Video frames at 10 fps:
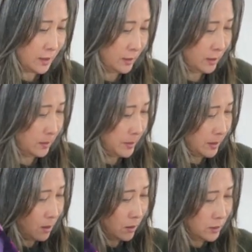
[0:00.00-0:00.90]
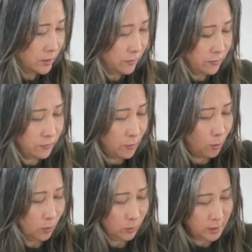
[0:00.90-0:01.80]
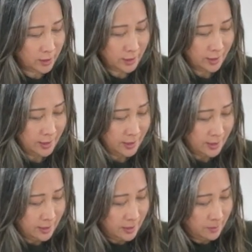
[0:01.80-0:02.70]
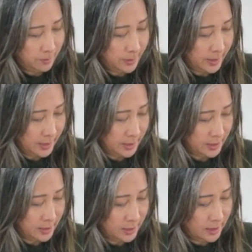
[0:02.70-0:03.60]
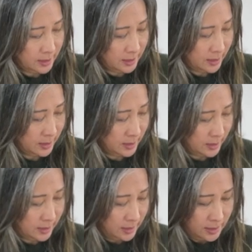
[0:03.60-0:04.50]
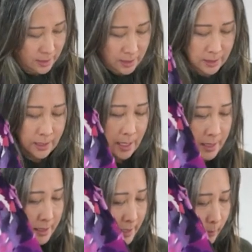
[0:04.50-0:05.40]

little bit hard to fold. But the nice thing